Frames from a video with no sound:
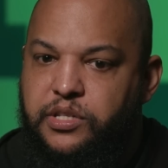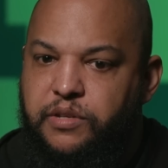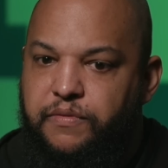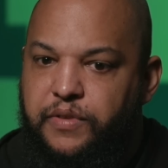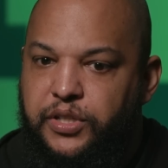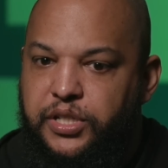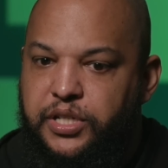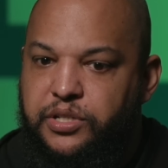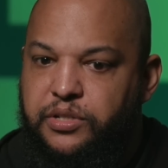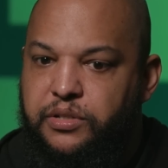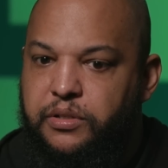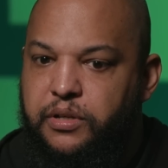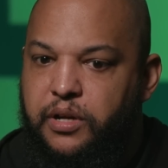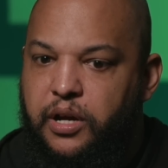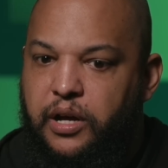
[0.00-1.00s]

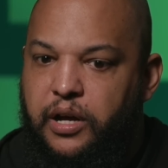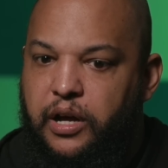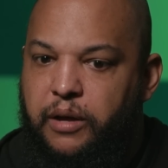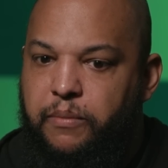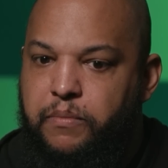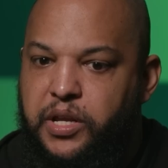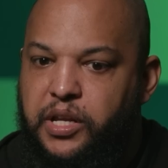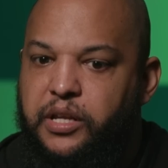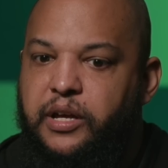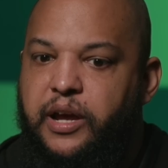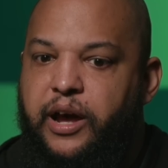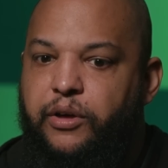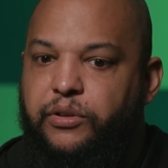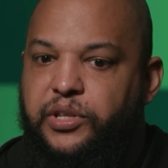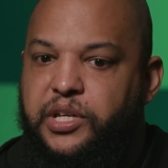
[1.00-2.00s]
civilian media
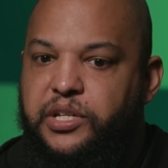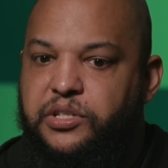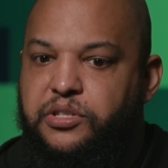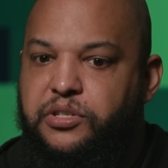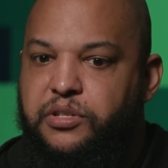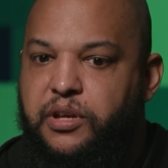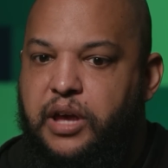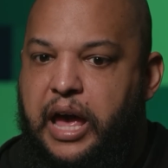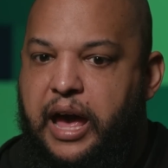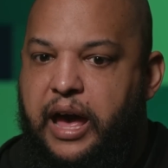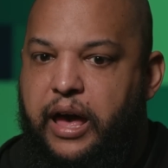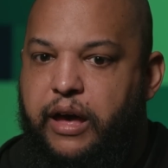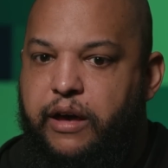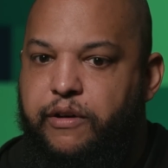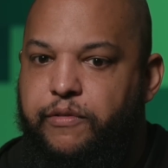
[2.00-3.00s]
outlets
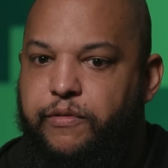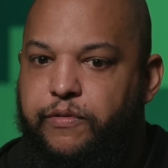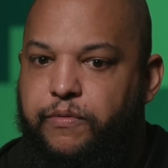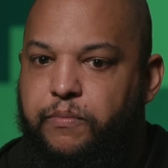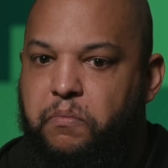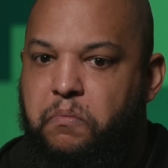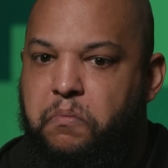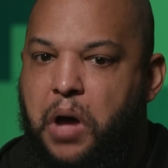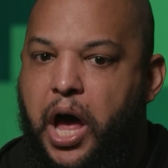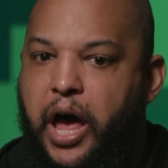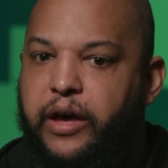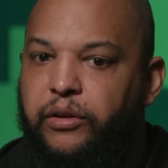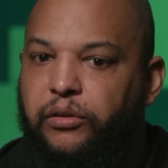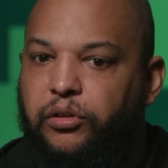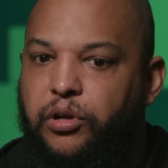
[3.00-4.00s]
have,
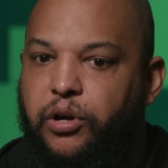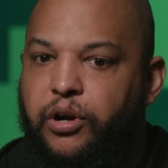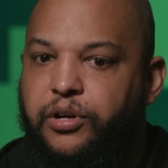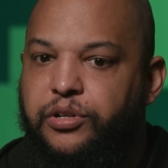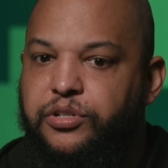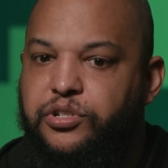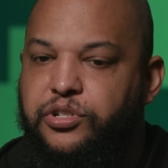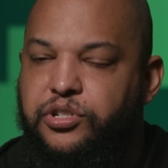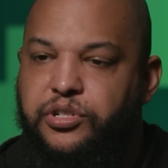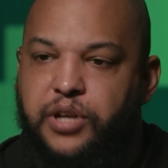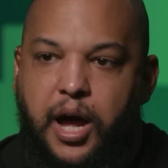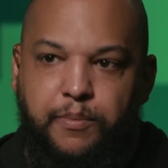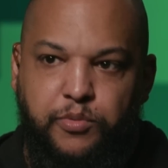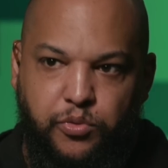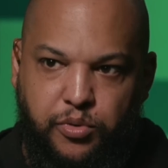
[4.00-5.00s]
by and large,
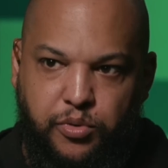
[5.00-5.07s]
stopped